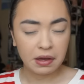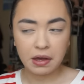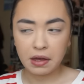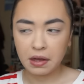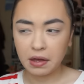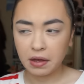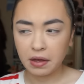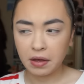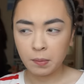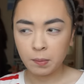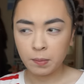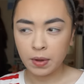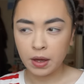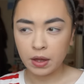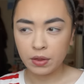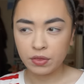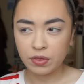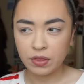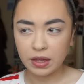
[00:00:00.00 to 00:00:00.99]
um,
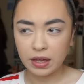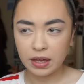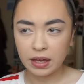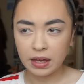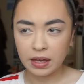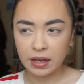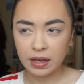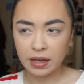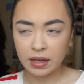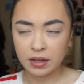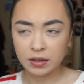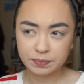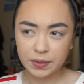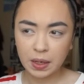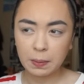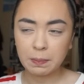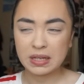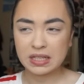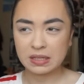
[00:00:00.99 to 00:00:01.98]
the
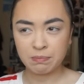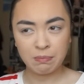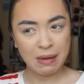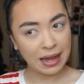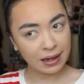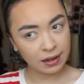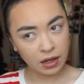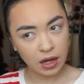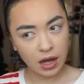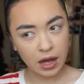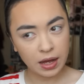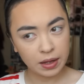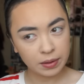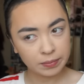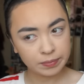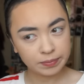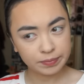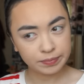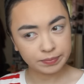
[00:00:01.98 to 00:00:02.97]
Miss Manga
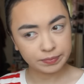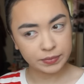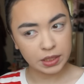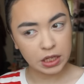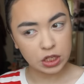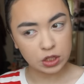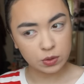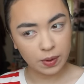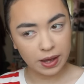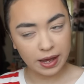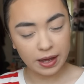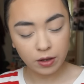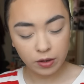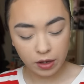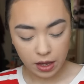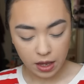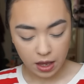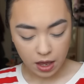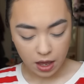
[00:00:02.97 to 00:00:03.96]
as
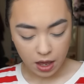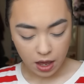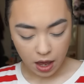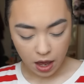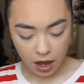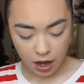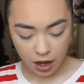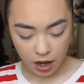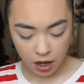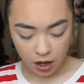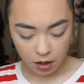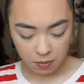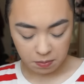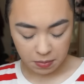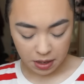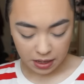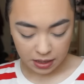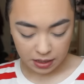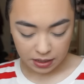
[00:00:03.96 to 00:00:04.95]
well.
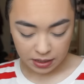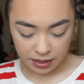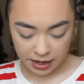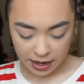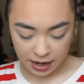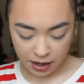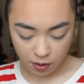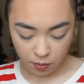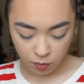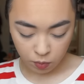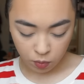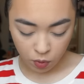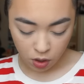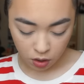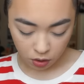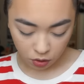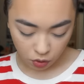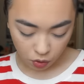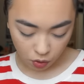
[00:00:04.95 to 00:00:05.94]
Um, now,
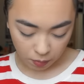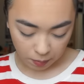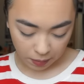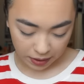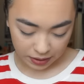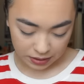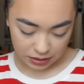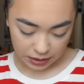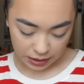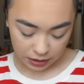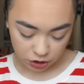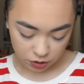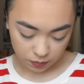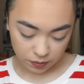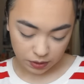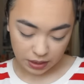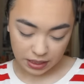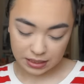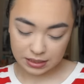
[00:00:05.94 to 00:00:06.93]
what caught my
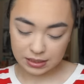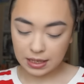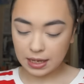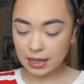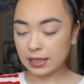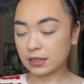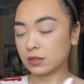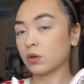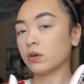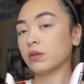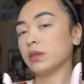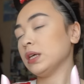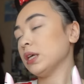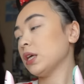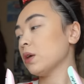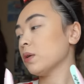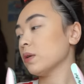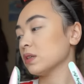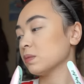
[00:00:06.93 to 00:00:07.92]
attention with this, it has got the
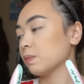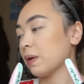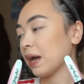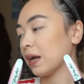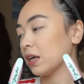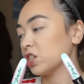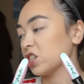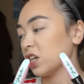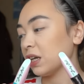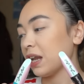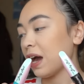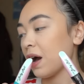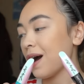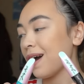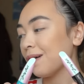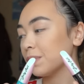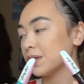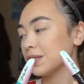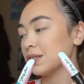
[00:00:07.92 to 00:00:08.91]
cutest packaging. Now,
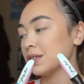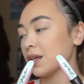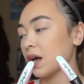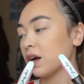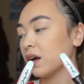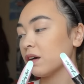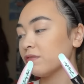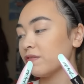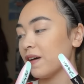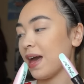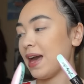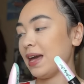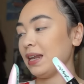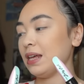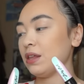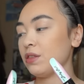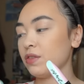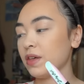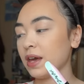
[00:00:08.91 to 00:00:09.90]
I'm a sucker for
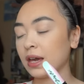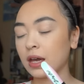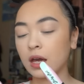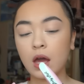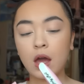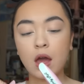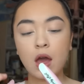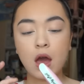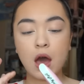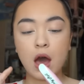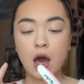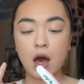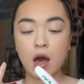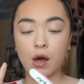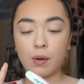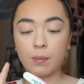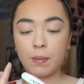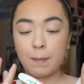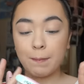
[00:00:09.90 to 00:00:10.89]
anything
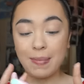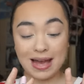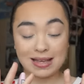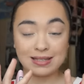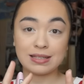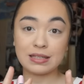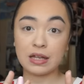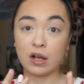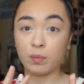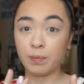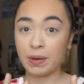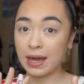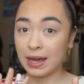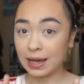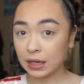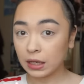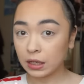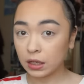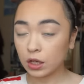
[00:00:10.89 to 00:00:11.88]
um, pastel
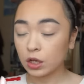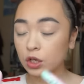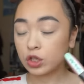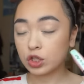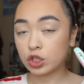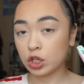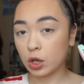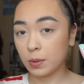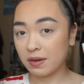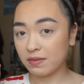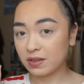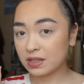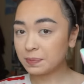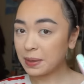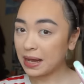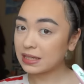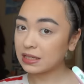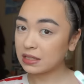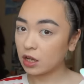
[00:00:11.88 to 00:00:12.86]
pink. So if it's
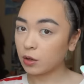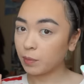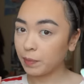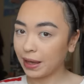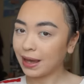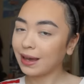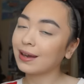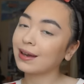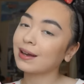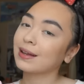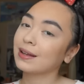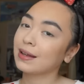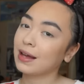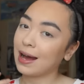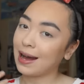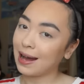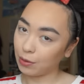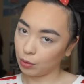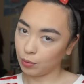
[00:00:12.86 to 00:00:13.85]
pastel pink,
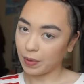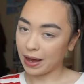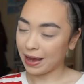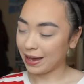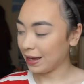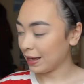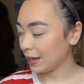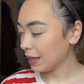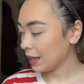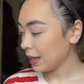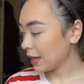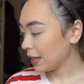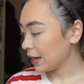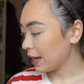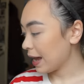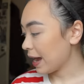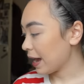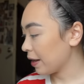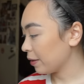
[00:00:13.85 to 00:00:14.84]
I will buy it.
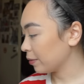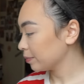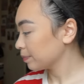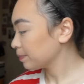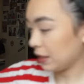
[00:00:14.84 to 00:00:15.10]
Now,